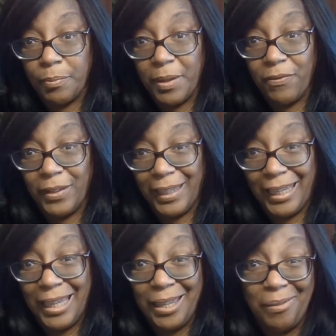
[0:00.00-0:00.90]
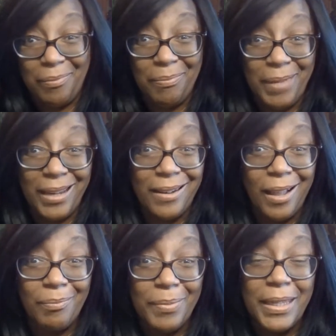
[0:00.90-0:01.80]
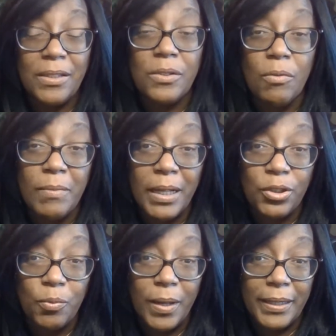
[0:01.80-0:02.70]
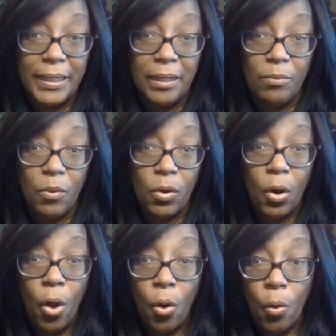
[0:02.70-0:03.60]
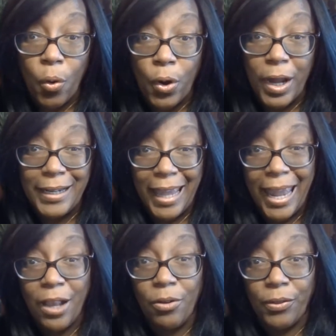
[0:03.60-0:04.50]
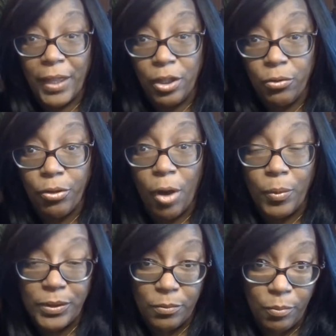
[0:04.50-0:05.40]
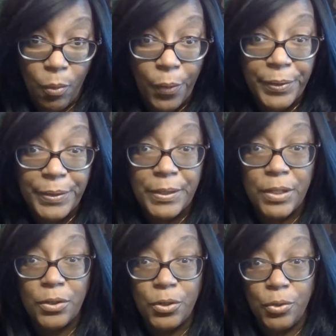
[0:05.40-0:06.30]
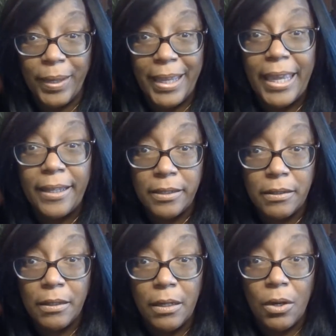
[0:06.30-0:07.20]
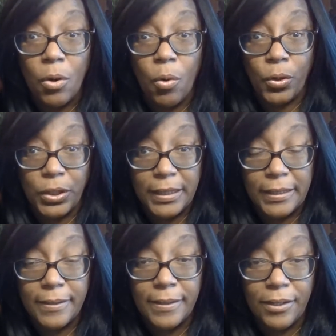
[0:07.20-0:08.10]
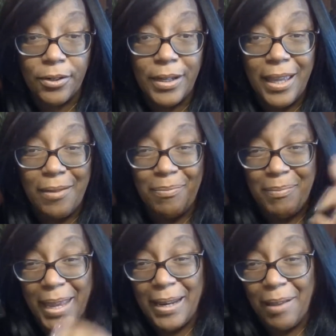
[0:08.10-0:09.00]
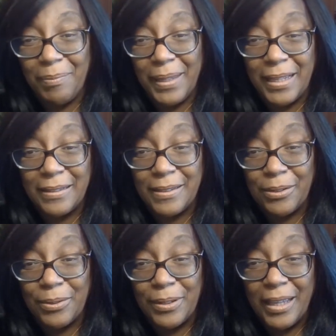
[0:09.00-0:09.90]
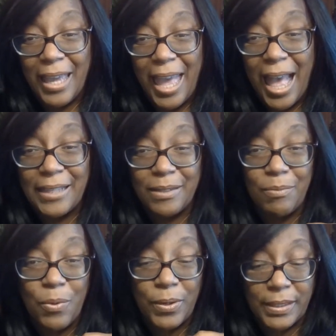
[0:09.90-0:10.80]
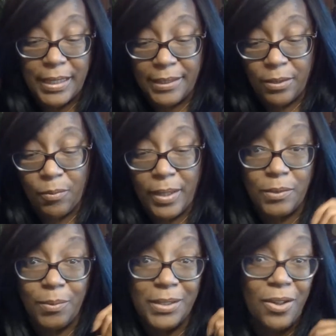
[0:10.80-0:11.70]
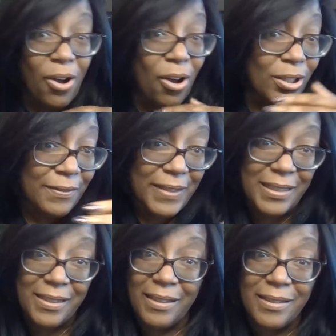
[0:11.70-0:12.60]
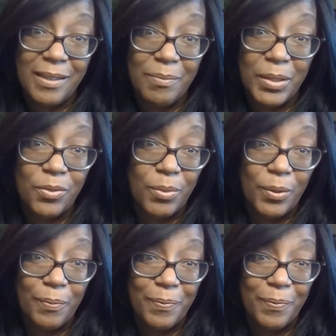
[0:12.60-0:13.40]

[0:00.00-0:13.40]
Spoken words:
epiphany may not be so much one anymore, or an angle that you thought was important to hit or to consider may not be considered as important as it once was. All of these things can be true.